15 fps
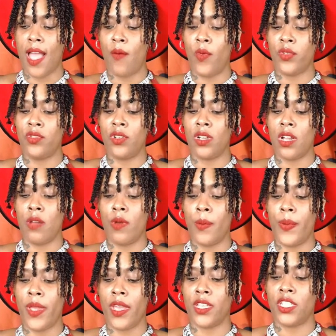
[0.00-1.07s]
I want you to come
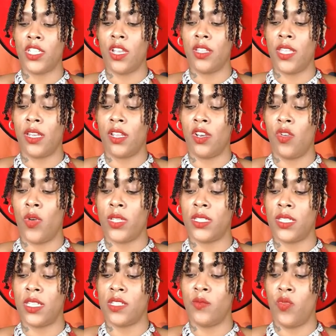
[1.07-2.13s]
up here and share that
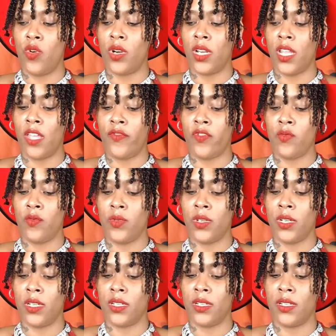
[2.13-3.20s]
anointing this morning, if you
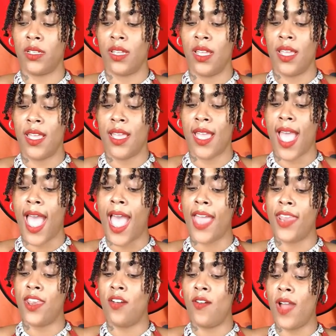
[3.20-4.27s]
would.
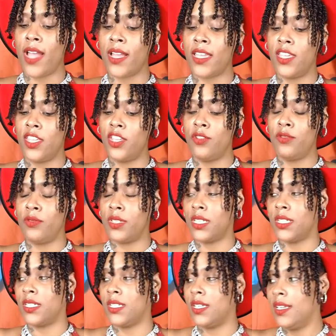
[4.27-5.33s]
I know I can use
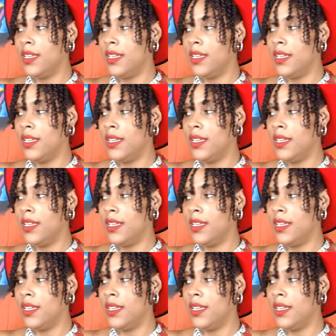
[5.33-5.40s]
it.